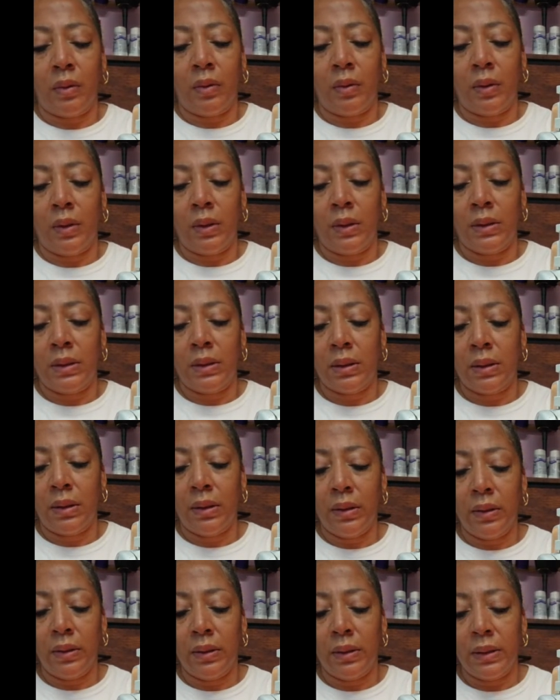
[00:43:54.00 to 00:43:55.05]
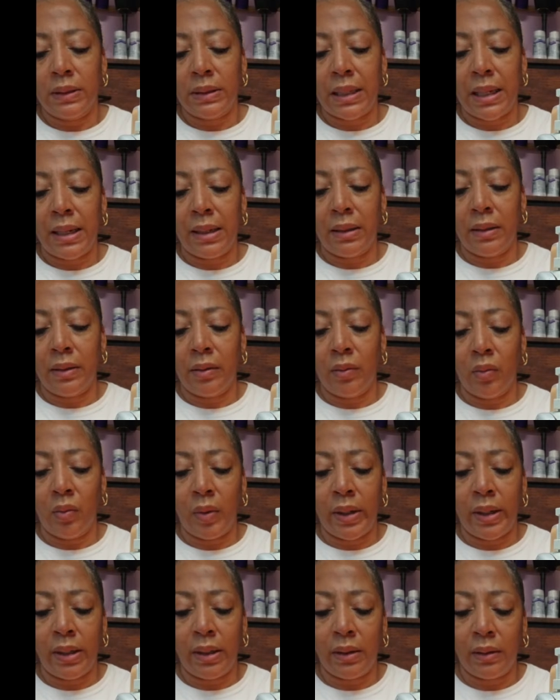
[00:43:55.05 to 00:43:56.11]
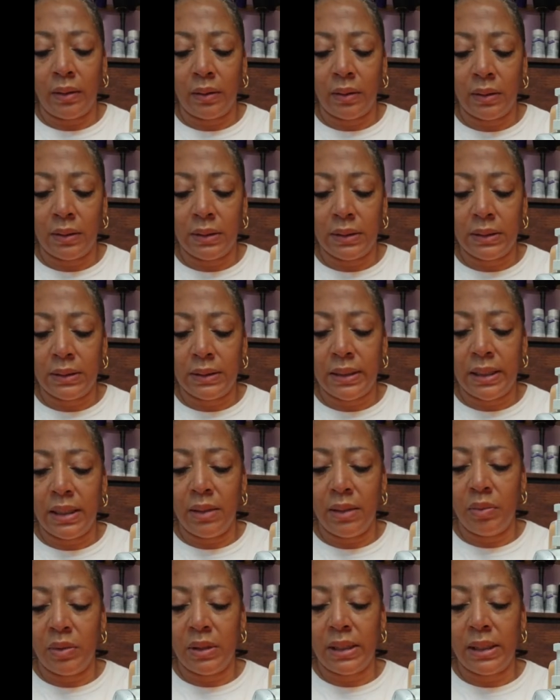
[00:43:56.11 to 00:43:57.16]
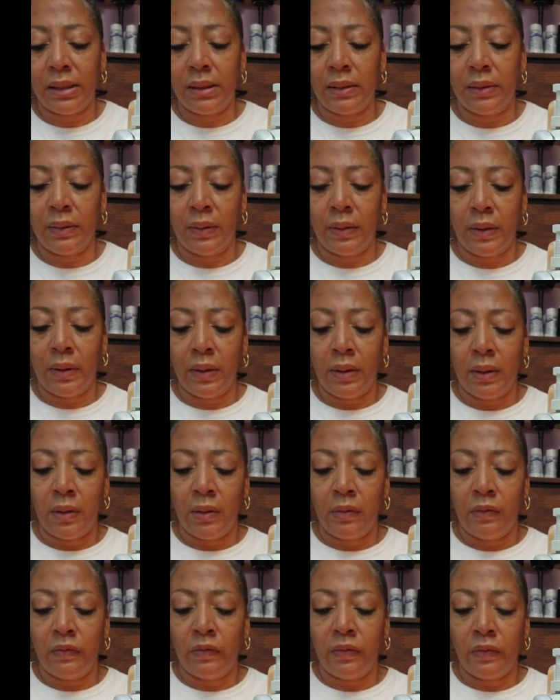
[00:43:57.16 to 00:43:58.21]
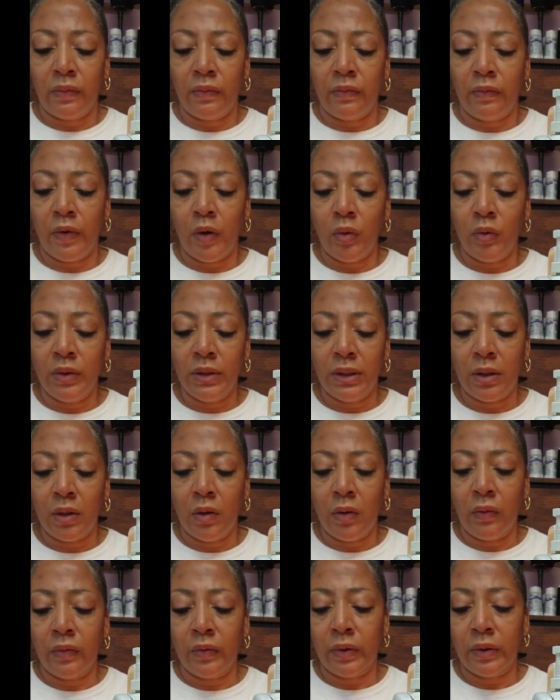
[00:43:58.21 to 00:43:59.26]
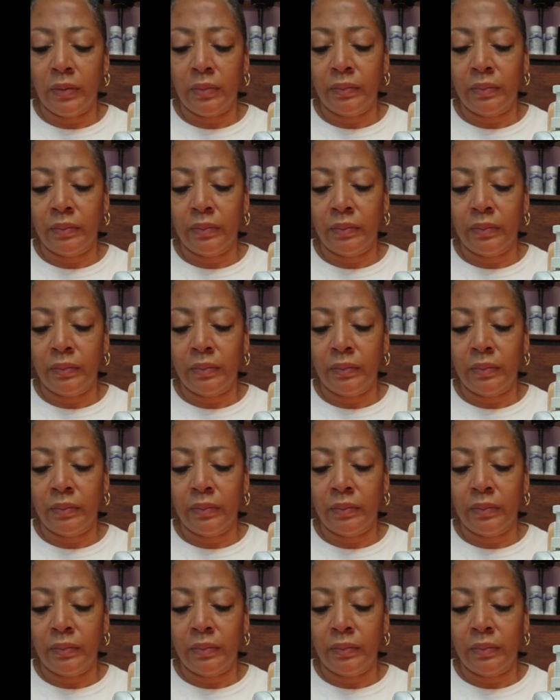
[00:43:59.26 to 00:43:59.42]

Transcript: Let's clear this out of the way because it's keeping that from folding over.